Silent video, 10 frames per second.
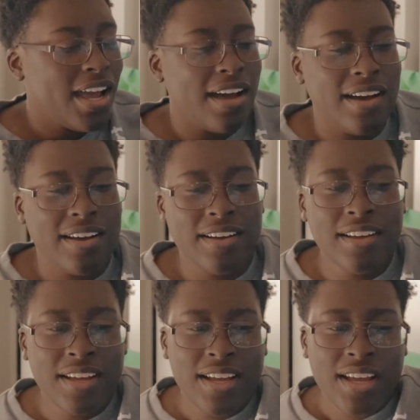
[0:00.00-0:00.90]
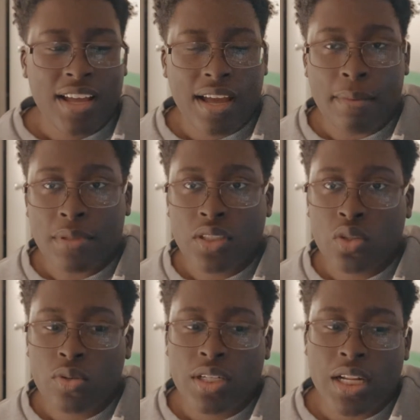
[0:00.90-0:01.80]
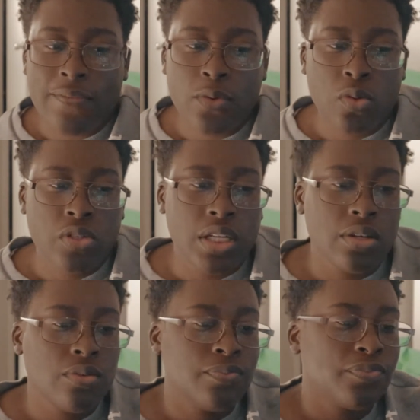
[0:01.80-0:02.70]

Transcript: I'm a student at Full Sail.